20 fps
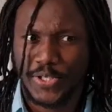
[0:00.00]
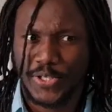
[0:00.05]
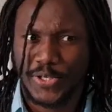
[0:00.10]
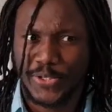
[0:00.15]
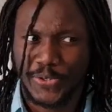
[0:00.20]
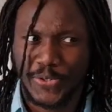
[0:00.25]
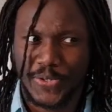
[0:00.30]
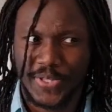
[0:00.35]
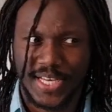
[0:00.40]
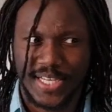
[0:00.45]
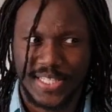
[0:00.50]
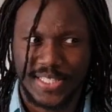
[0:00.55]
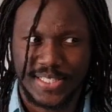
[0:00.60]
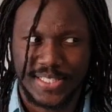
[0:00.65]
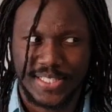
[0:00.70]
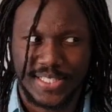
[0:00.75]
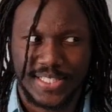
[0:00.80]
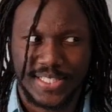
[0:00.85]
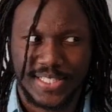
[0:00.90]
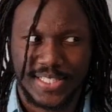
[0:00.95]
We don't do
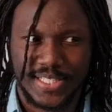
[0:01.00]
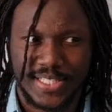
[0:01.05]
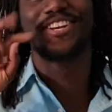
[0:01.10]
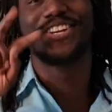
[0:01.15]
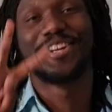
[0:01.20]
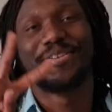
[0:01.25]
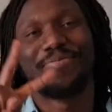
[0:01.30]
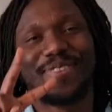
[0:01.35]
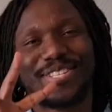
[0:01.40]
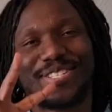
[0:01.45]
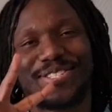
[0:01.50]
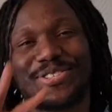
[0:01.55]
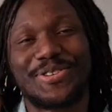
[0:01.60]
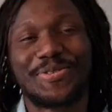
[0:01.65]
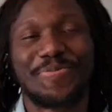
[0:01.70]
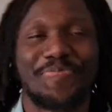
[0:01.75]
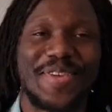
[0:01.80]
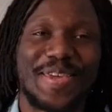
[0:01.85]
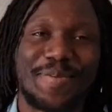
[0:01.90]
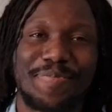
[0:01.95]
that. Number
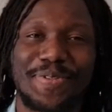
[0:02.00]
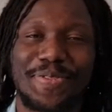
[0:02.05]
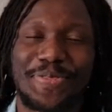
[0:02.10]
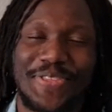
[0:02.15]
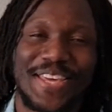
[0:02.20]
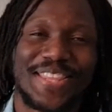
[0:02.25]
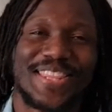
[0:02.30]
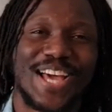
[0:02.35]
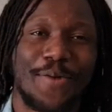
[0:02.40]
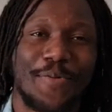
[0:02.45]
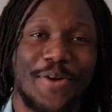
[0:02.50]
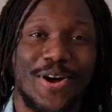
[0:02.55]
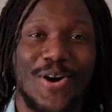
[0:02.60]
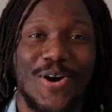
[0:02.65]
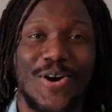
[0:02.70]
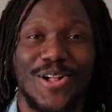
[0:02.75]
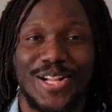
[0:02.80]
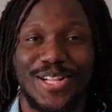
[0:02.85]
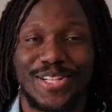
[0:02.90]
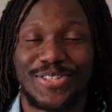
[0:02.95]
two, people think that we're
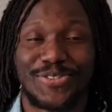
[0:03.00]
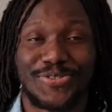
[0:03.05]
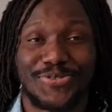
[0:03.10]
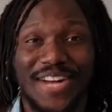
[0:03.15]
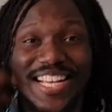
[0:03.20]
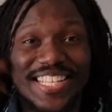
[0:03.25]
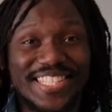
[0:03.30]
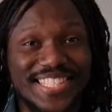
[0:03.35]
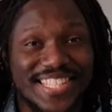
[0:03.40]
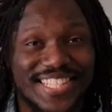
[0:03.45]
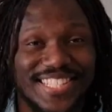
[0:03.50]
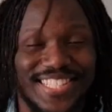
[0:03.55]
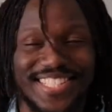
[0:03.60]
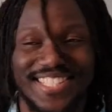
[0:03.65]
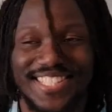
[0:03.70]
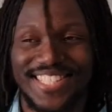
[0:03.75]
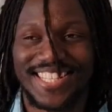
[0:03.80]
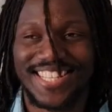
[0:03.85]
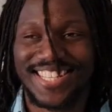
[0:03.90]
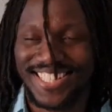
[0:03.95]
all Rastas.